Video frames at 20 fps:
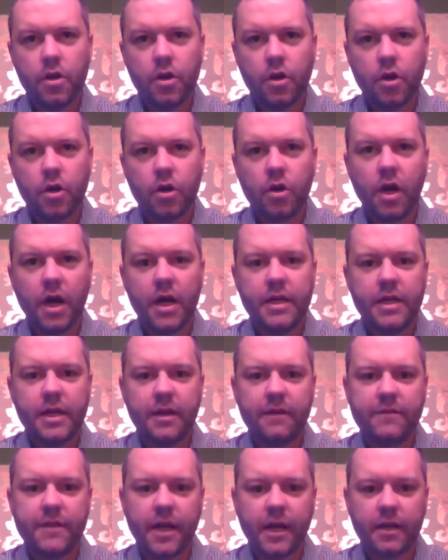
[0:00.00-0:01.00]
her idea
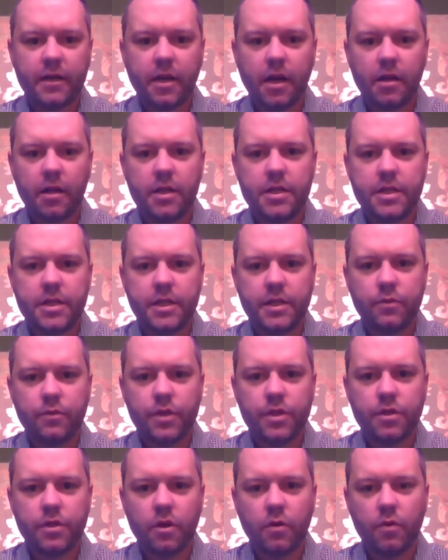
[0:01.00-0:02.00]
of technology
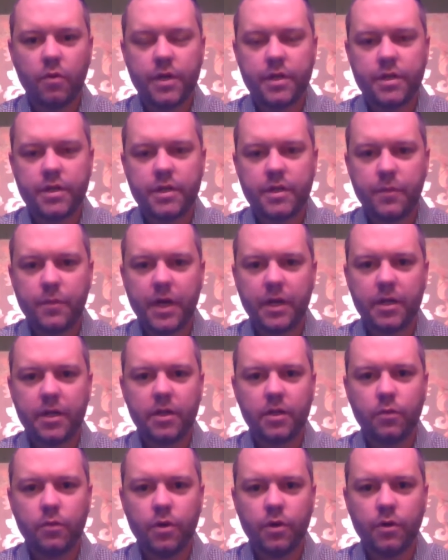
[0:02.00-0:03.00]
was always to make
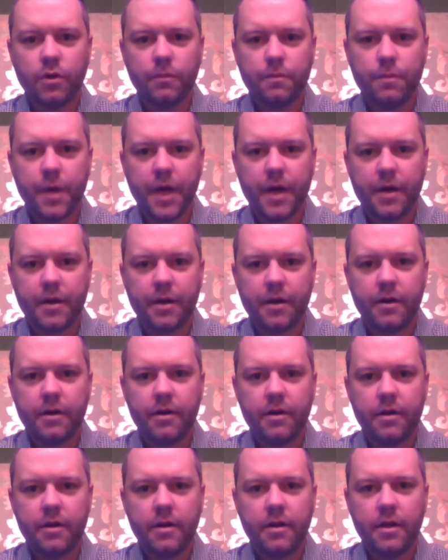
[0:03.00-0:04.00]
the world better.
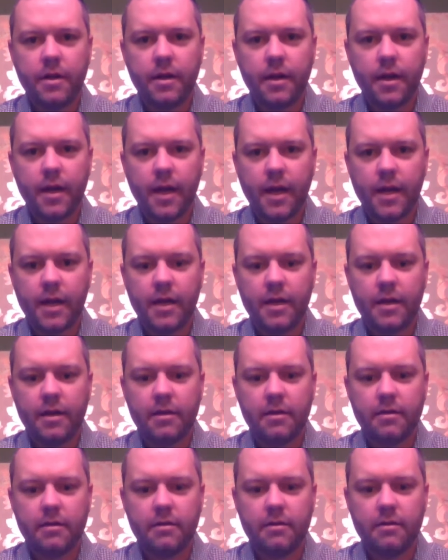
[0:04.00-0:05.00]

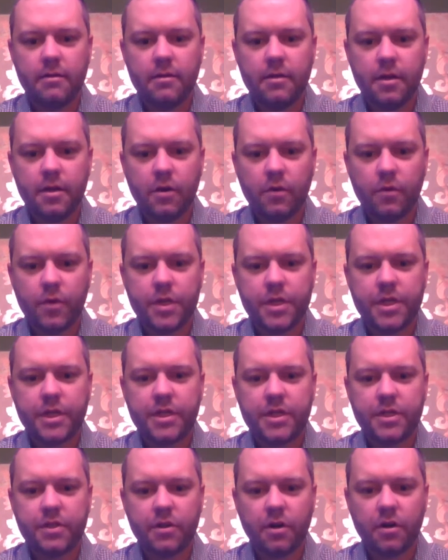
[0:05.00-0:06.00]
And, you know, when she
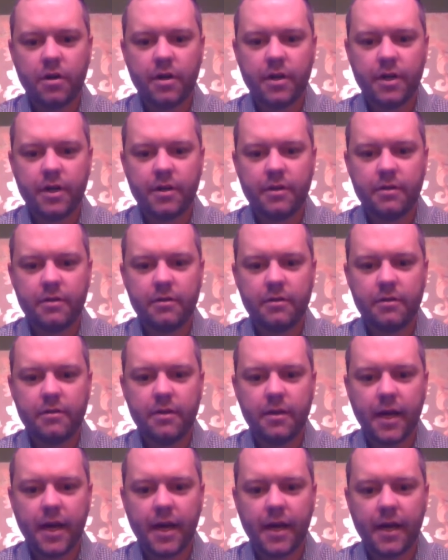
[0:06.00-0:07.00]
started
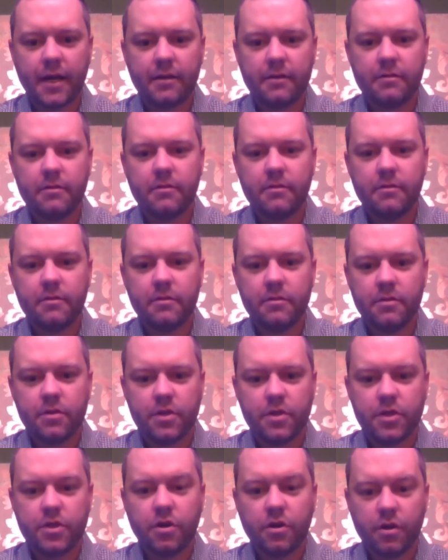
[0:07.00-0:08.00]
at
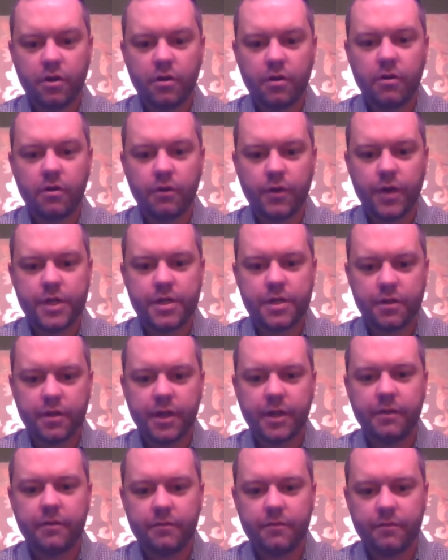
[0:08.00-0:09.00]
Cerner
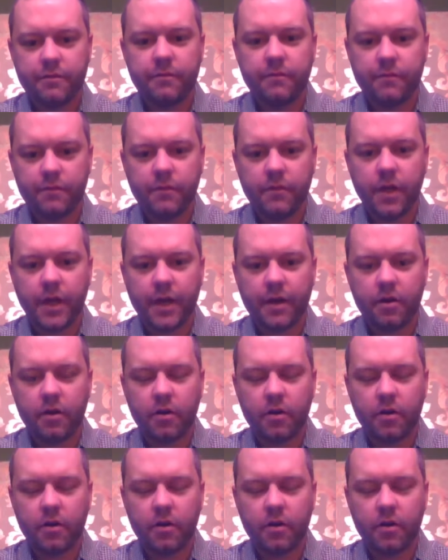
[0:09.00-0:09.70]
originally, later